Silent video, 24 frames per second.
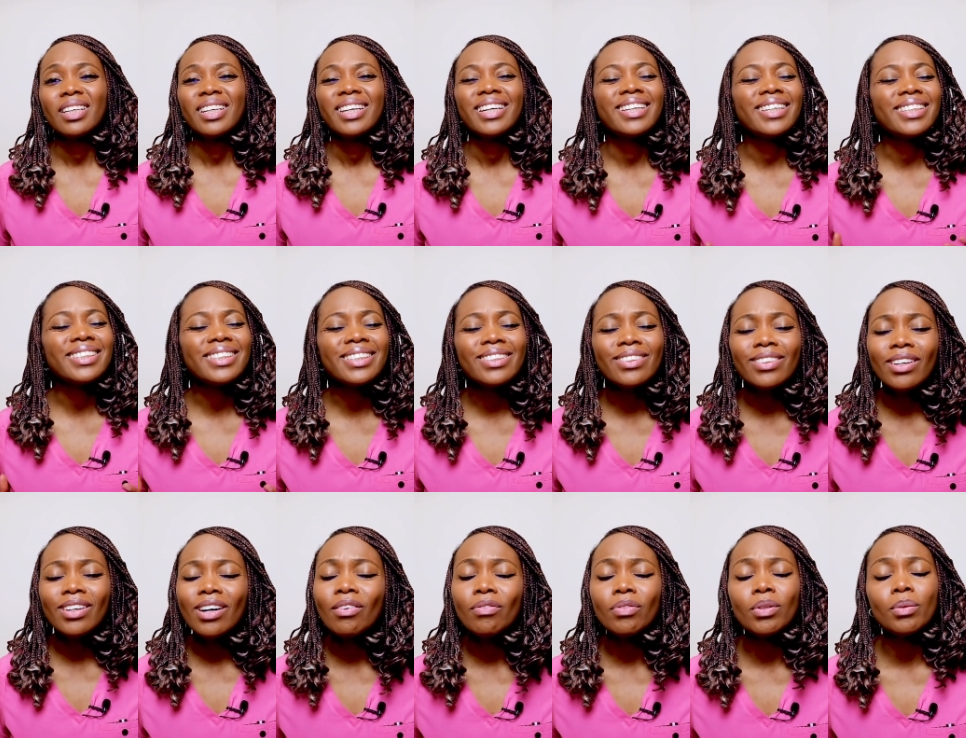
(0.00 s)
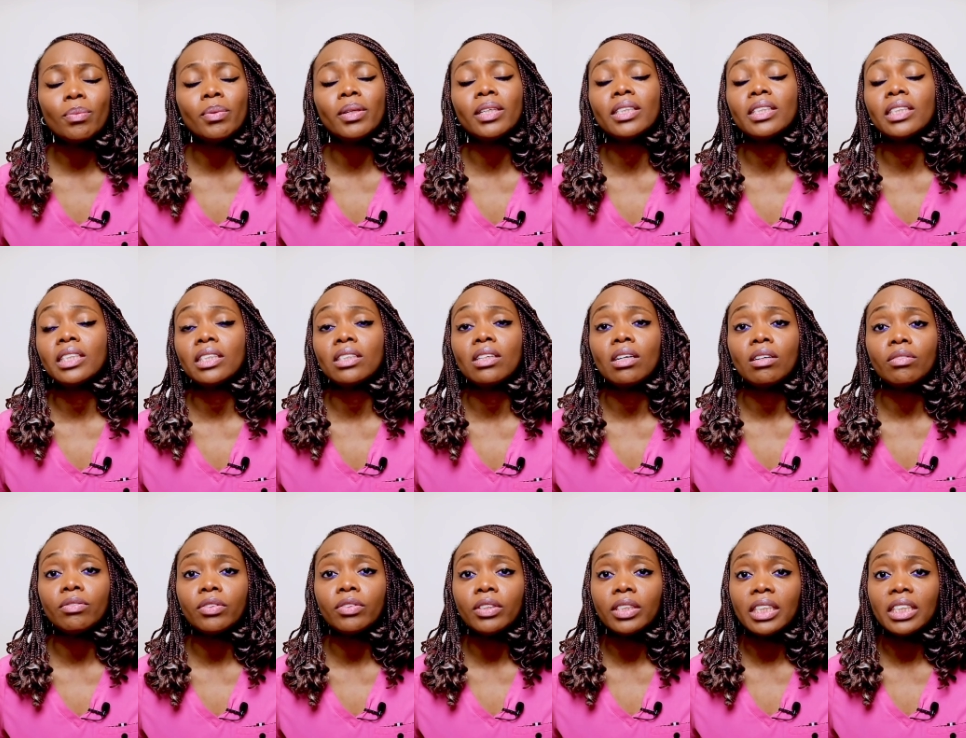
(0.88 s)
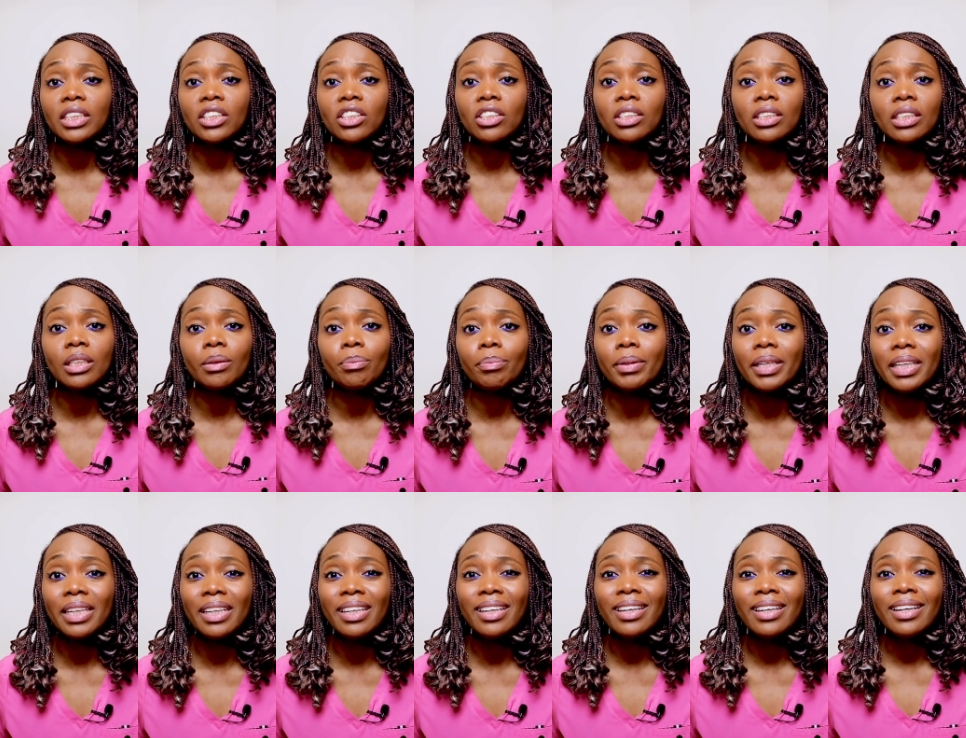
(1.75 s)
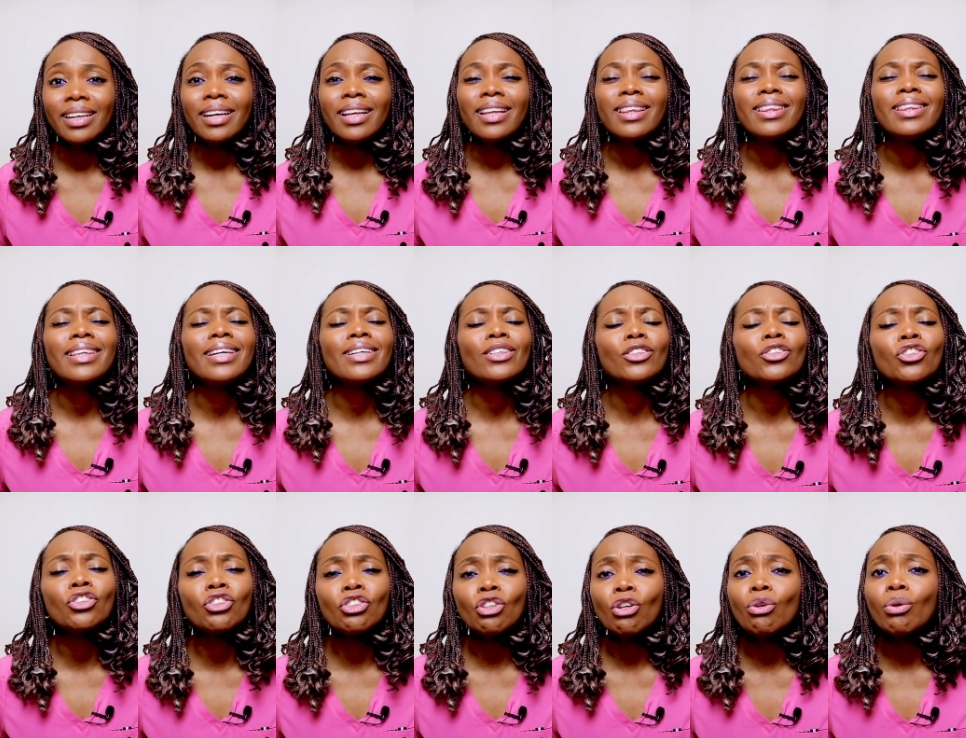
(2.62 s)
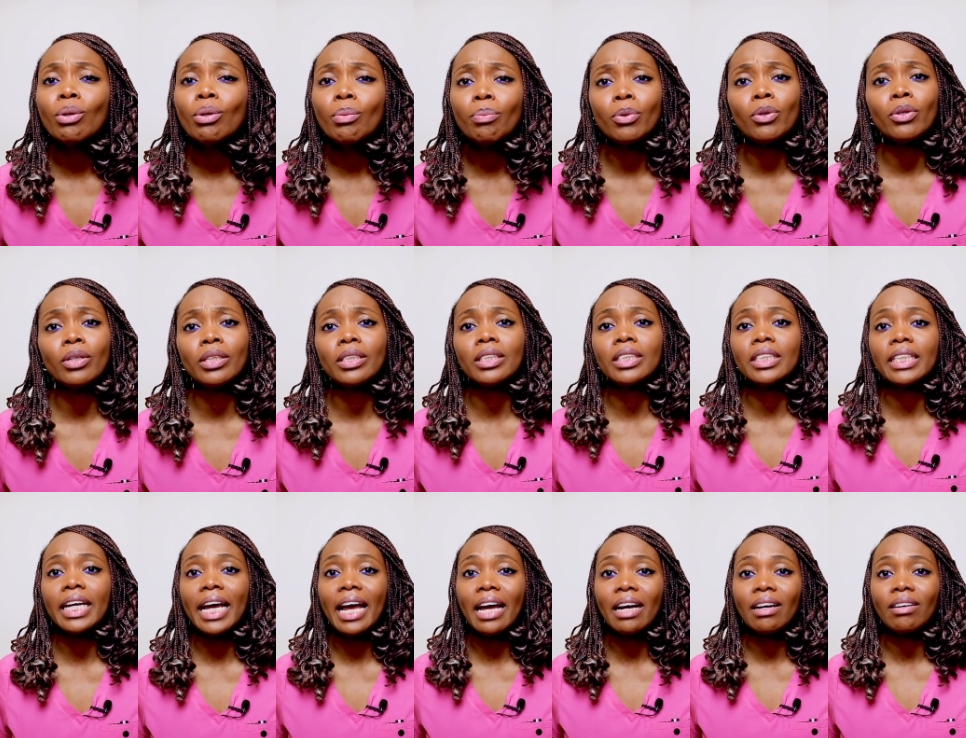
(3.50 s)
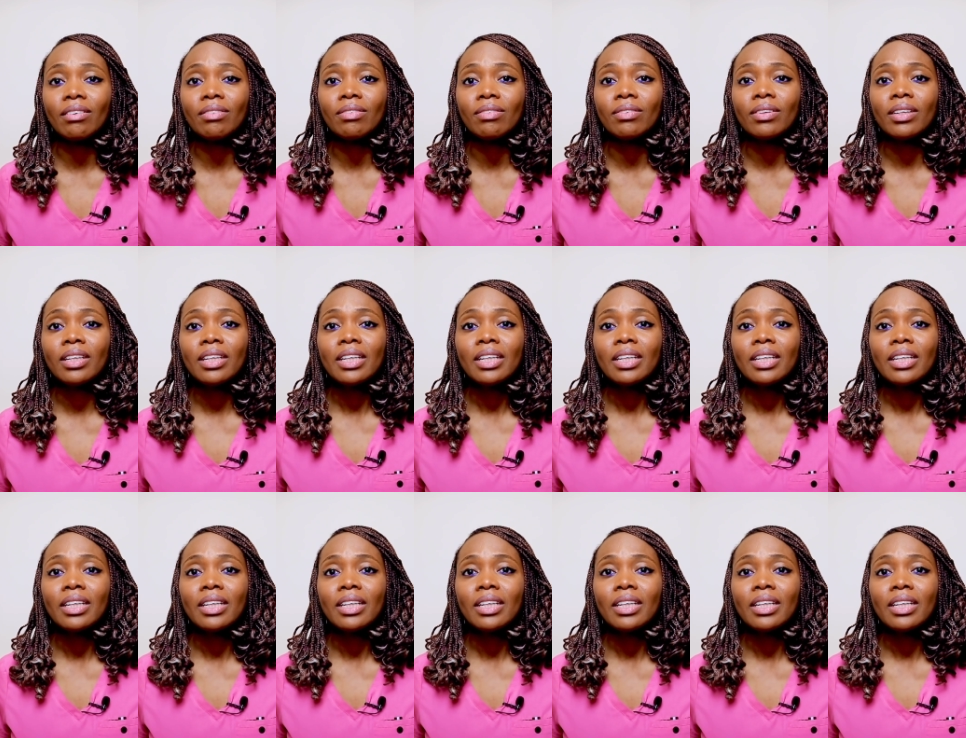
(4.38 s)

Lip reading: And as uncomfortable as these conversations can be, they're so important to have,